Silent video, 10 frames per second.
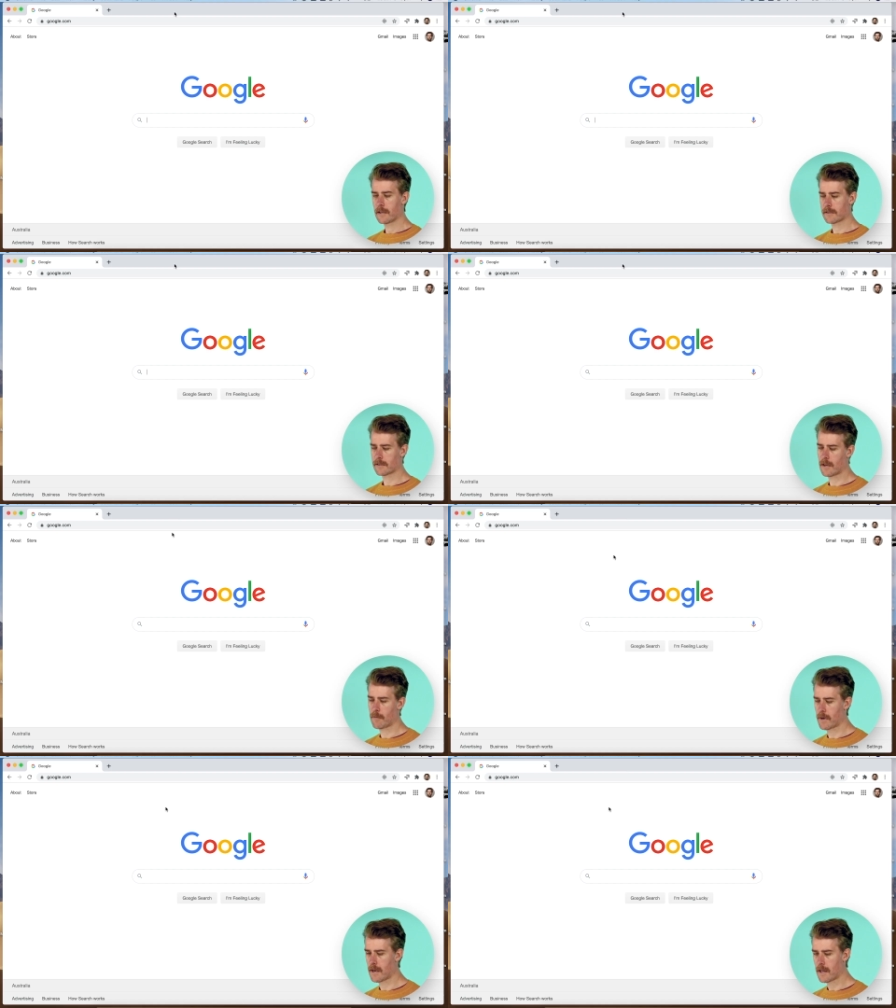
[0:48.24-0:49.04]
Let's
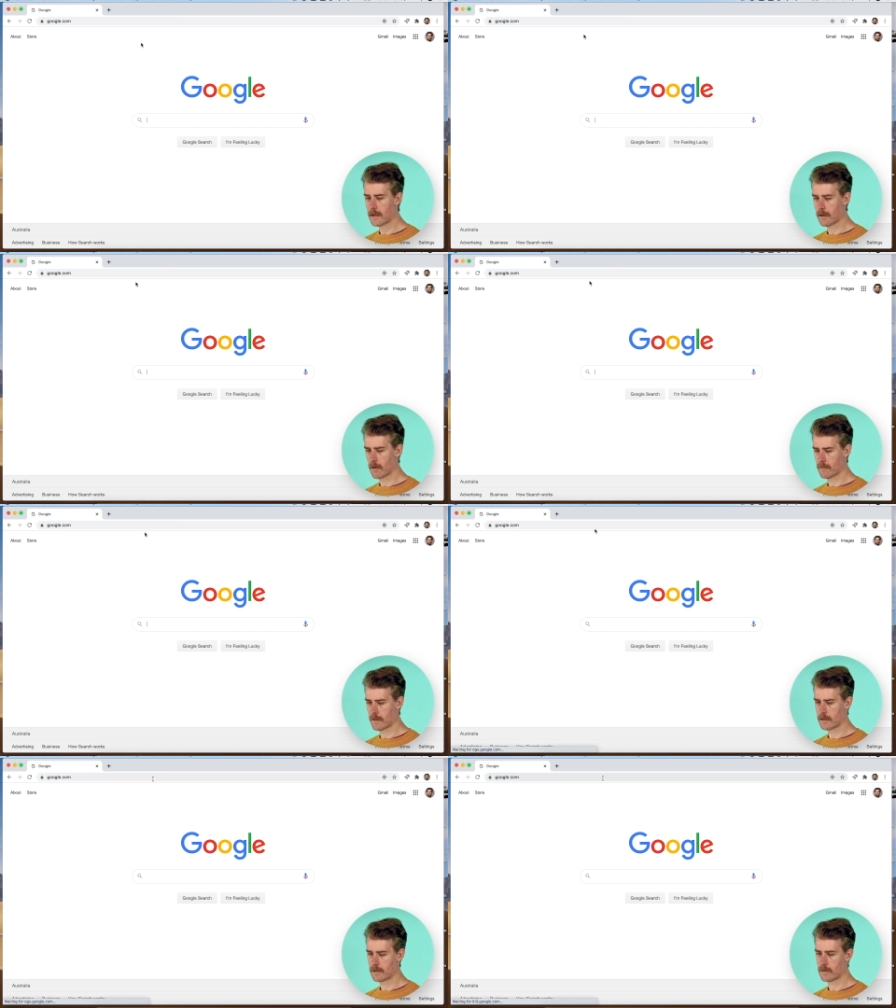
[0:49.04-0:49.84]
start by heading
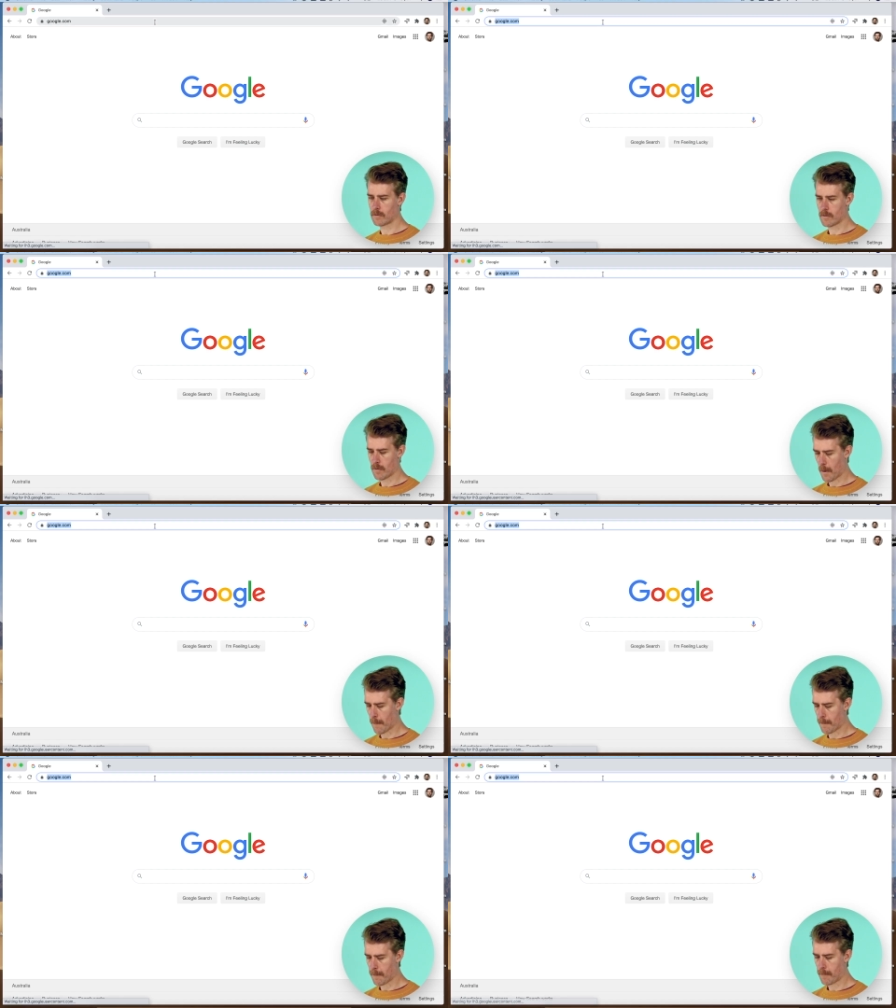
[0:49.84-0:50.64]
over to
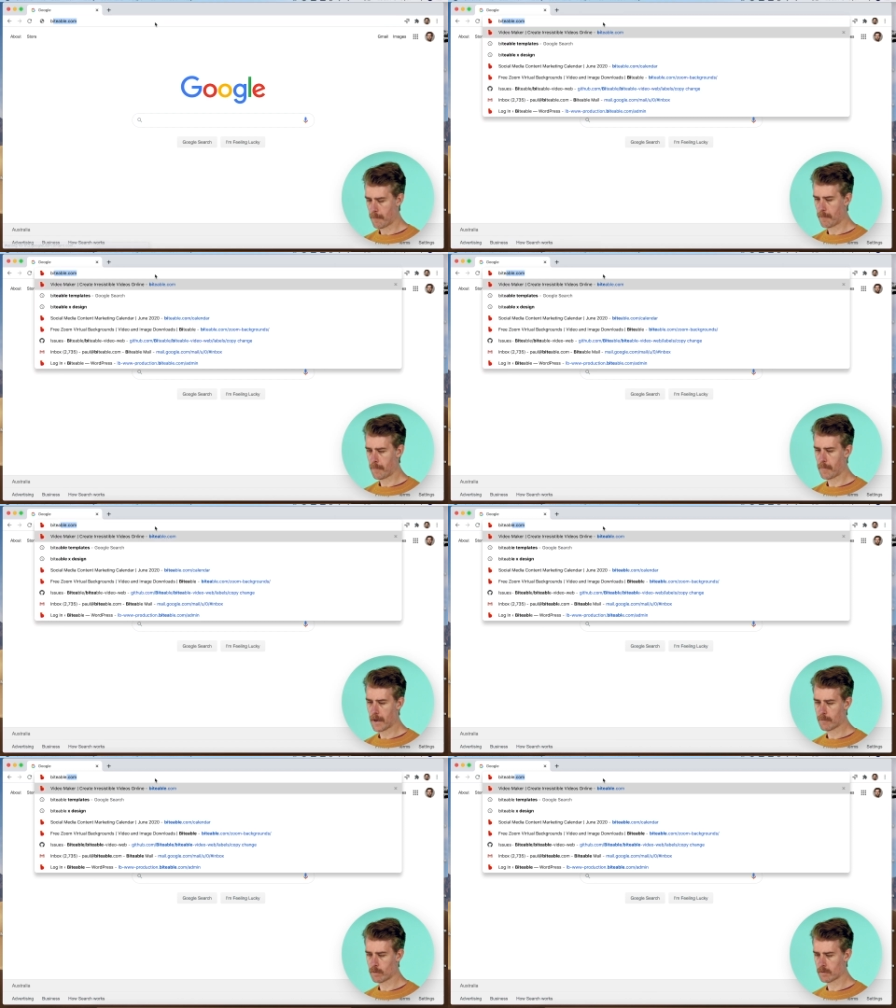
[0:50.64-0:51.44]

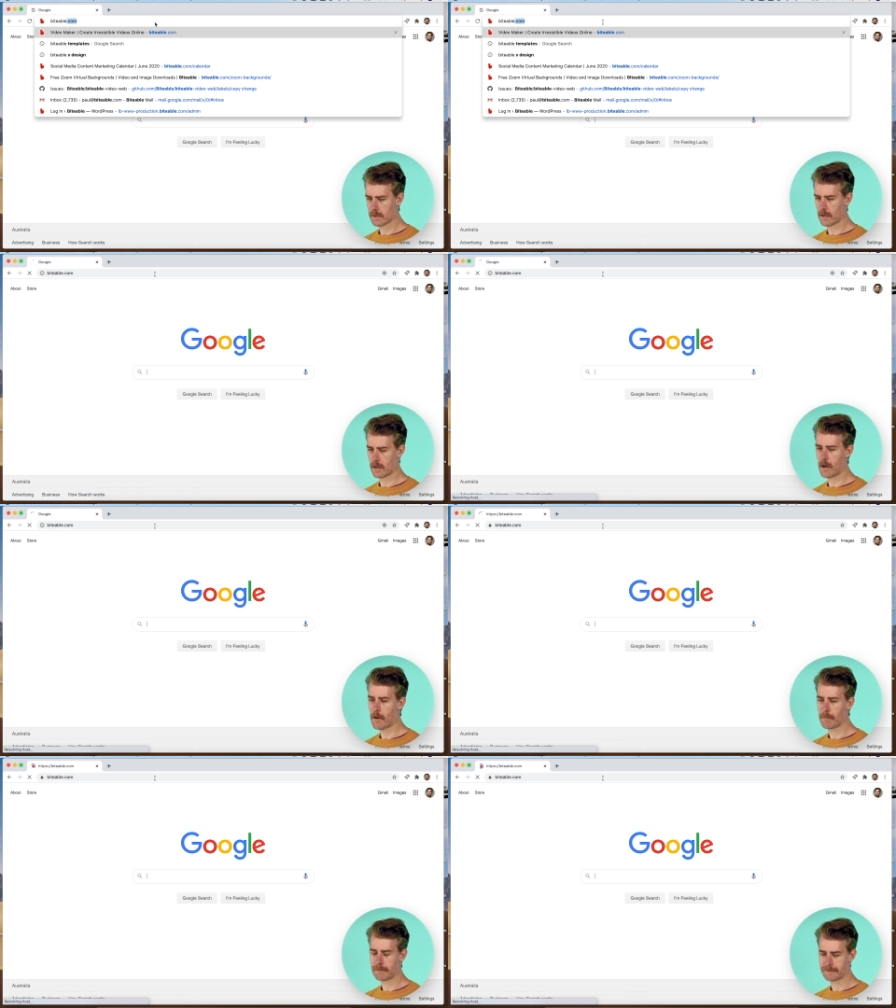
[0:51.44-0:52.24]

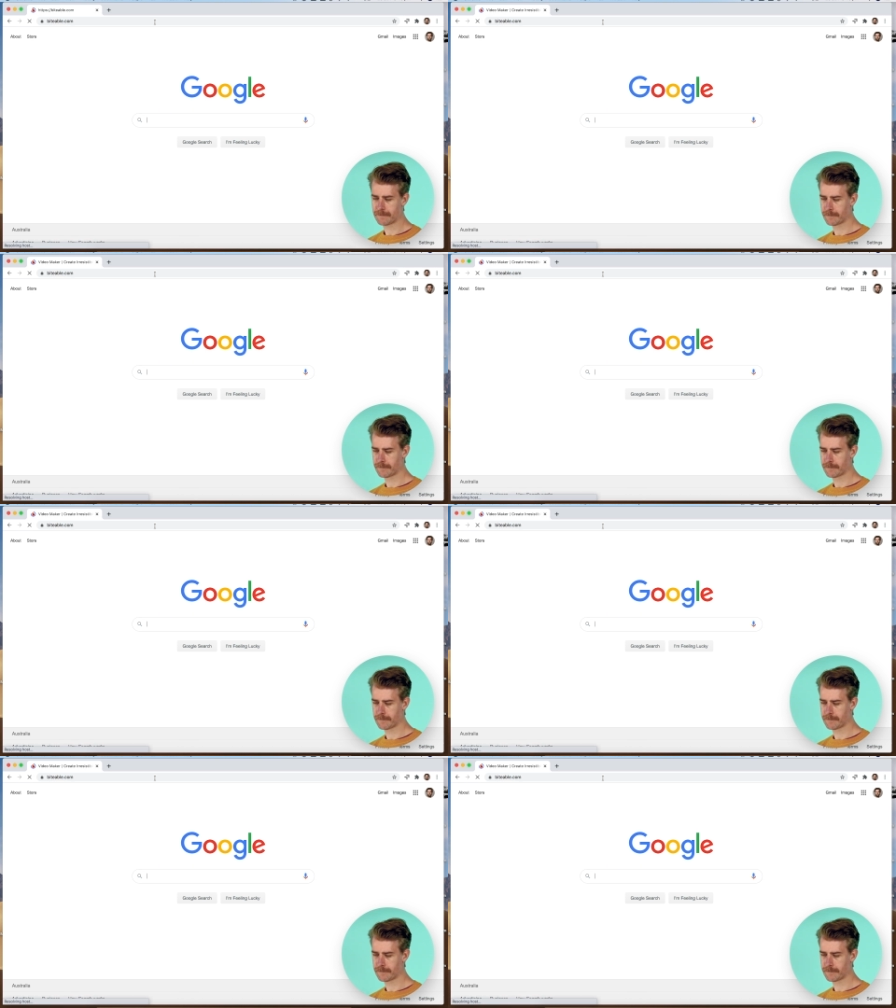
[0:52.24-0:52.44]
biteable.com